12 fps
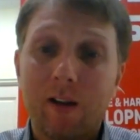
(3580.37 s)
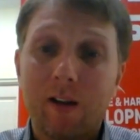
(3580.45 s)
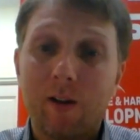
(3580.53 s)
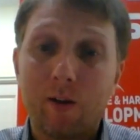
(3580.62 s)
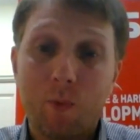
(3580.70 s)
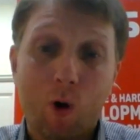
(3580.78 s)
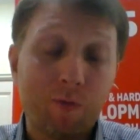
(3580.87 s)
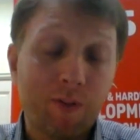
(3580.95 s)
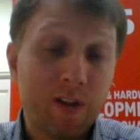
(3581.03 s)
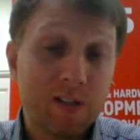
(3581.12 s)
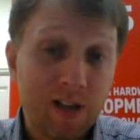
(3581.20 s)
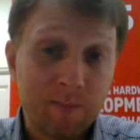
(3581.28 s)
over the
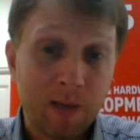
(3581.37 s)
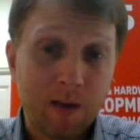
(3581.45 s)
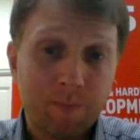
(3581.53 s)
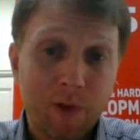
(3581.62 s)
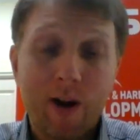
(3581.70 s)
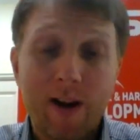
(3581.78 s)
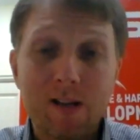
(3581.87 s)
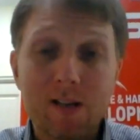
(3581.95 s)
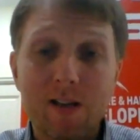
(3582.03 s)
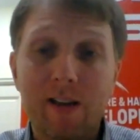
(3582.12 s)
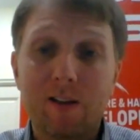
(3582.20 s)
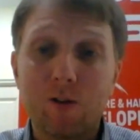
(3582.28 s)
summer. Whereas
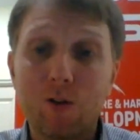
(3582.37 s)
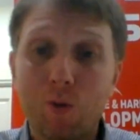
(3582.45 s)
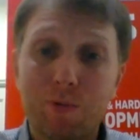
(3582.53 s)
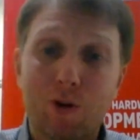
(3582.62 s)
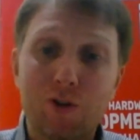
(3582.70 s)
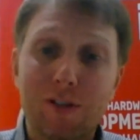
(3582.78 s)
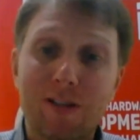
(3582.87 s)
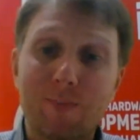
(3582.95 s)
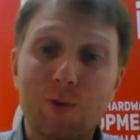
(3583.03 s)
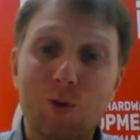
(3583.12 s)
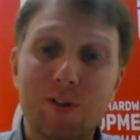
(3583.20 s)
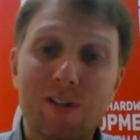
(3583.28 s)
like a new project, some
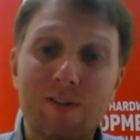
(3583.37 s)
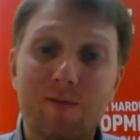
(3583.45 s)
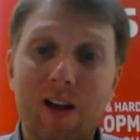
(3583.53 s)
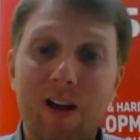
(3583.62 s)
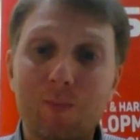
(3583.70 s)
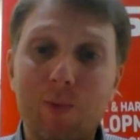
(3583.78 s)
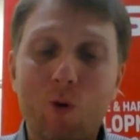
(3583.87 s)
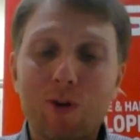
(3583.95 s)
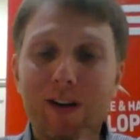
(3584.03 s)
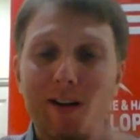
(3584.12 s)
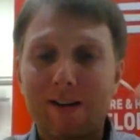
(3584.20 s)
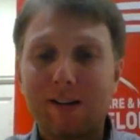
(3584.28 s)
students even ask me, oh,
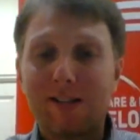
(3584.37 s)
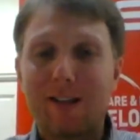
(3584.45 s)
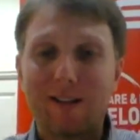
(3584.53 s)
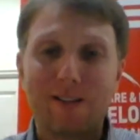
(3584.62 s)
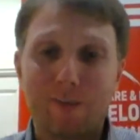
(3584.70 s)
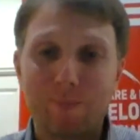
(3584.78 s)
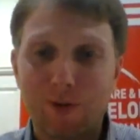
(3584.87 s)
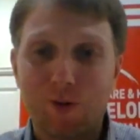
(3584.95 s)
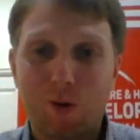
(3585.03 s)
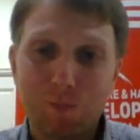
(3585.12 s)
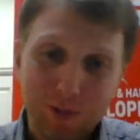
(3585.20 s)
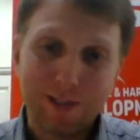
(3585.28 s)
can I start something
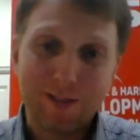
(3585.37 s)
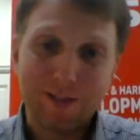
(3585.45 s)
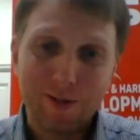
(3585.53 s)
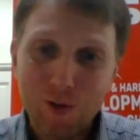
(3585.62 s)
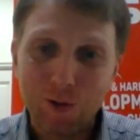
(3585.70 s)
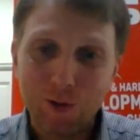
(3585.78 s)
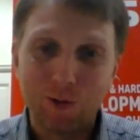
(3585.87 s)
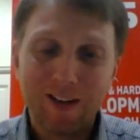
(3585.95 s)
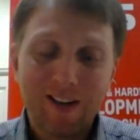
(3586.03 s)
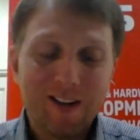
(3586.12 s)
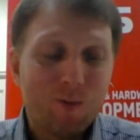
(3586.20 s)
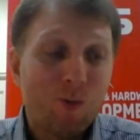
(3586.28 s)
completely new?
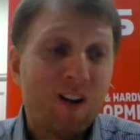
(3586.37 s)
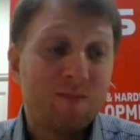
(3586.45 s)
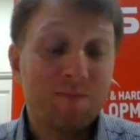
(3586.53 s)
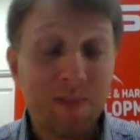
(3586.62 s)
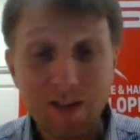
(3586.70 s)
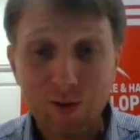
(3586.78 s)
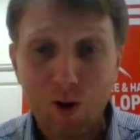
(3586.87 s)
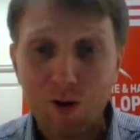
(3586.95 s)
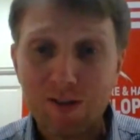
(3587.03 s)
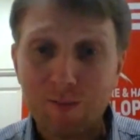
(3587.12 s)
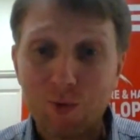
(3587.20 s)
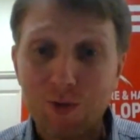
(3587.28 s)
Well, it's
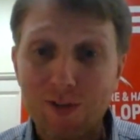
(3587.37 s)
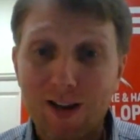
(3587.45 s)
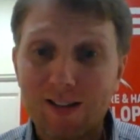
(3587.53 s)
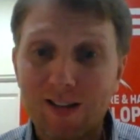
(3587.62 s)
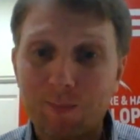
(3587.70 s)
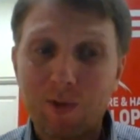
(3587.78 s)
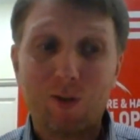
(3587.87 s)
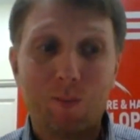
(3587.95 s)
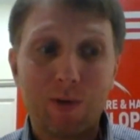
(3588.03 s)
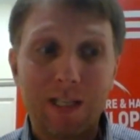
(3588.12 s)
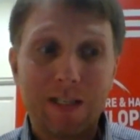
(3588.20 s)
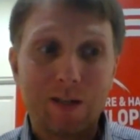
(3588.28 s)
awesome to start something
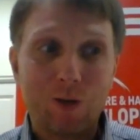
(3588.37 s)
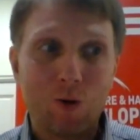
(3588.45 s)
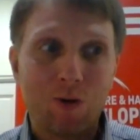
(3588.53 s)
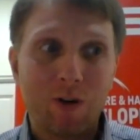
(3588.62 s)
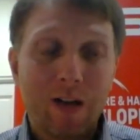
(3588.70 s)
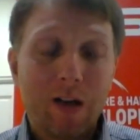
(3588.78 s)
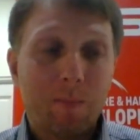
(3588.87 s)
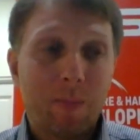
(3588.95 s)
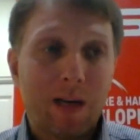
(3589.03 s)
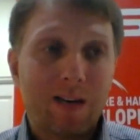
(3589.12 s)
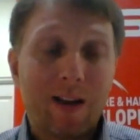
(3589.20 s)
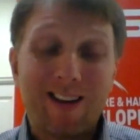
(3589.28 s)
completely new,
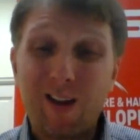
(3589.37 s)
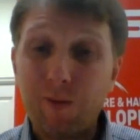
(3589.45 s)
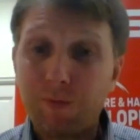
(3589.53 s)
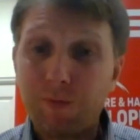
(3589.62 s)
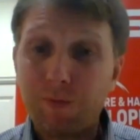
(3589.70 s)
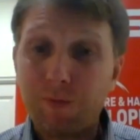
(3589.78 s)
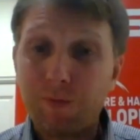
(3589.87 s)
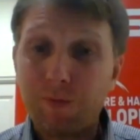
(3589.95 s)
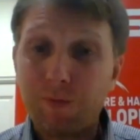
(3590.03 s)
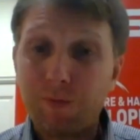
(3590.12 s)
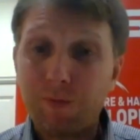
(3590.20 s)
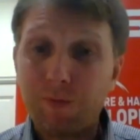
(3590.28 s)
but like if it would
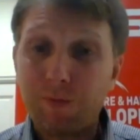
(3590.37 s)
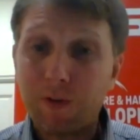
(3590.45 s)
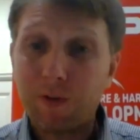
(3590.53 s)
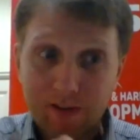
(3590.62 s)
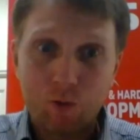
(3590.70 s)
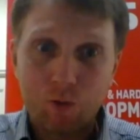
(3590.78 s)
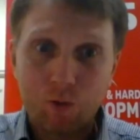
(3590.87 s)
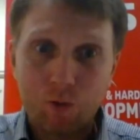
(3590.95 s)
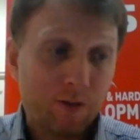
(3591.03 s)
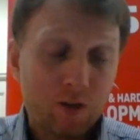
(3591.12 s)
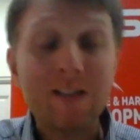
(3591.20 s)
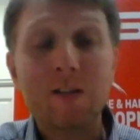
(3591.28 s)
fit into
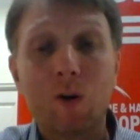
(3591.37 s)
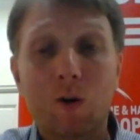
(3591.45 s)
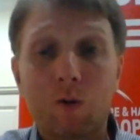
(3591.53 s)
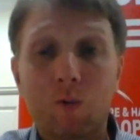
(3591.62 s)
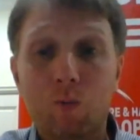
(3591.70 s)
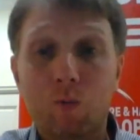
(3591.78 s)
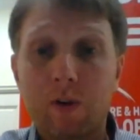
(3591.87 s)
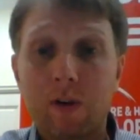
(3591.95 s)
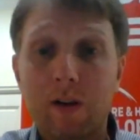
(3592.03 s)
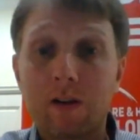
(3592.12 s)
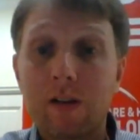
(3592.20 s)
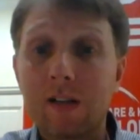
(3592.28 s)
GSOC,
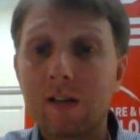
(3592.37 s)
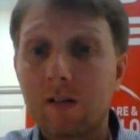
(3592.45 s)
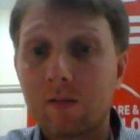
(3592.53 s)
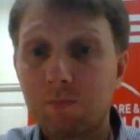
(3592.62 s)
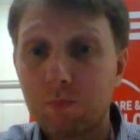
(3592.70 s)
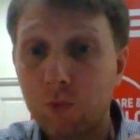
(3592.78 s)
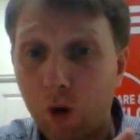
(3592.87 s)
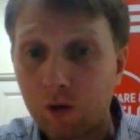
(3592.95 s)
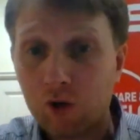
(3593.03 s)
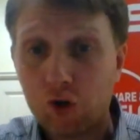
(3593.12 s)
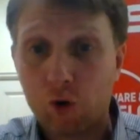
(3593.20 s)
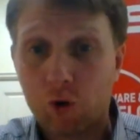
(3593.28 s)
it is
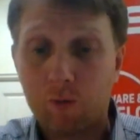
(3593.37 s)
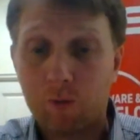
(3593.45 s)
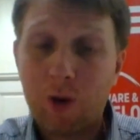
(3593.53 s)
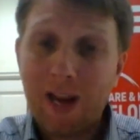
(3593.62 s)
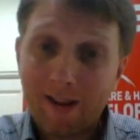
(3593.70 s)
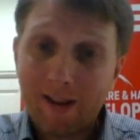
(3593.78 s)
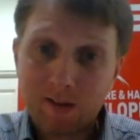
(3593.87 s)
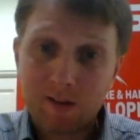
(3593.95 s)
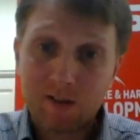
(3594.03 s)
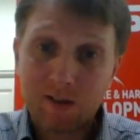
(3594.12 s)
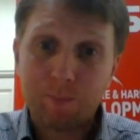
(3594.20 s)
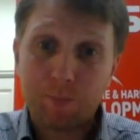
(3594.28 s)
not sure. We had
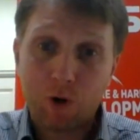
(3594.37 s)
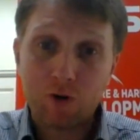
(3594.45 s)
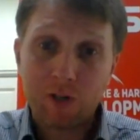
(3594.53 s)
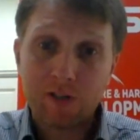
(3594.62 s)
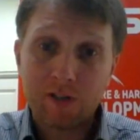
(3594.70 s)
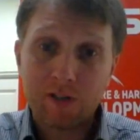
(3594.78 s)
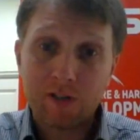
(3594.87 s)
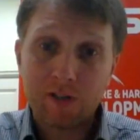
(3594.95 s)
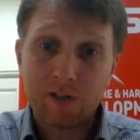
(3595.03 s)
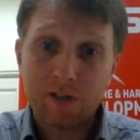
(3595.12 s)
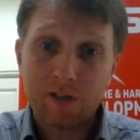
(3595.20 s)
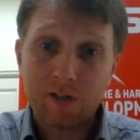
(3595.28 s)
some projects that
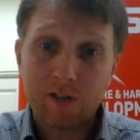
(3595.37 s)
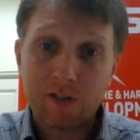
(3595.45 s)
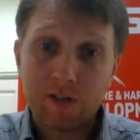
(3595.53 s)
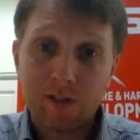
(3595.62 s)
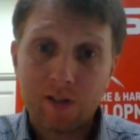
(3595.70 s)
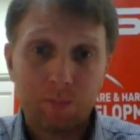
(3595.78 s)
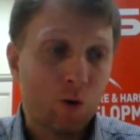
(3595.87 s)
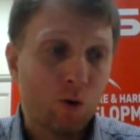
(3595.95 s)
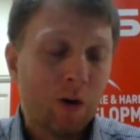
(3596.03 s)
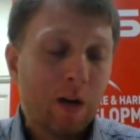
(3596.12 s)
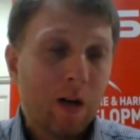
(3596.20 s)
started completely new,